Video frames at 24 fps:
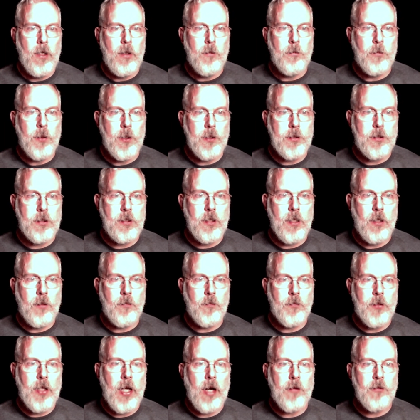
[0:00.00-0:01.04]
but
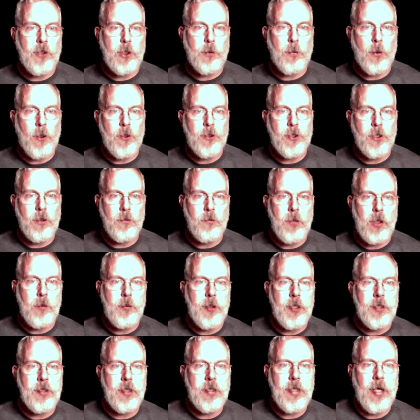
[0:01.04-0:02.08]
um, the average person
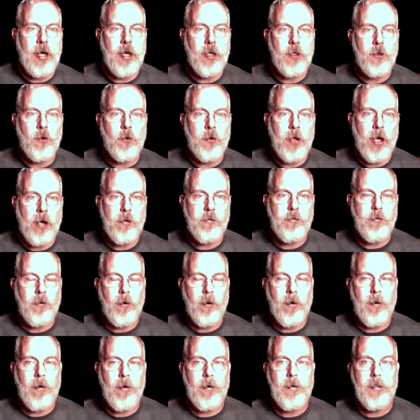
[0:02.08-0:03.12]
maybe can't go that
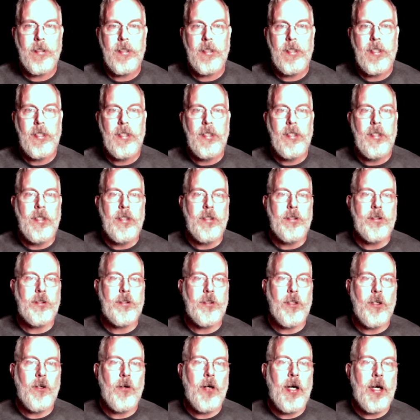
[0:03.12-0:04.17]
far.
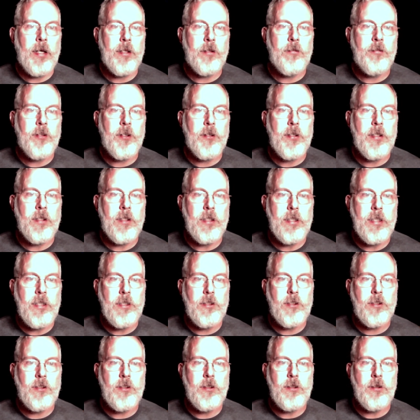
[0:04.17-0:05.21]
So at the very
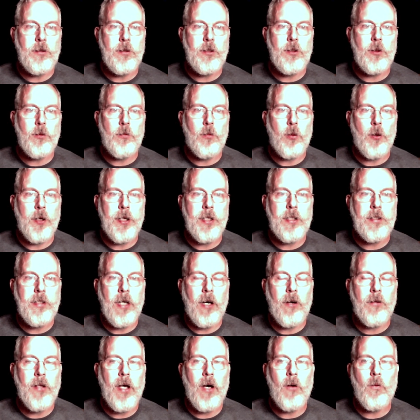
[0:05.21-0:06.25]
least, you, you break
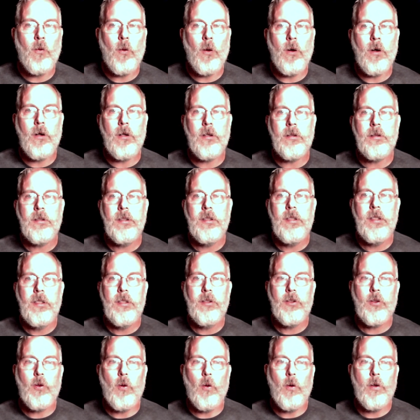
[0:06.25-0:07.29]
down that wall
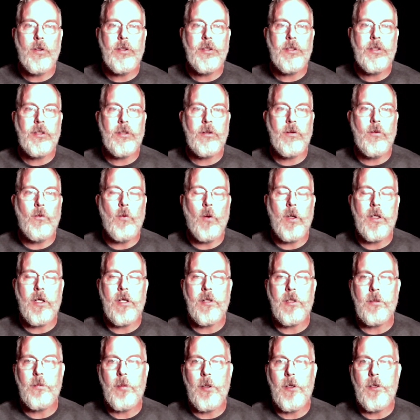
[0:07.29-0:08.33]
towards one
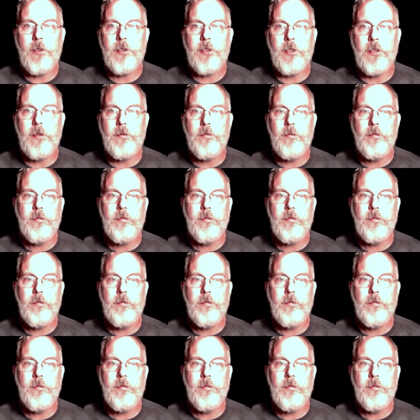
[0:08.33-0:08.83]
other person.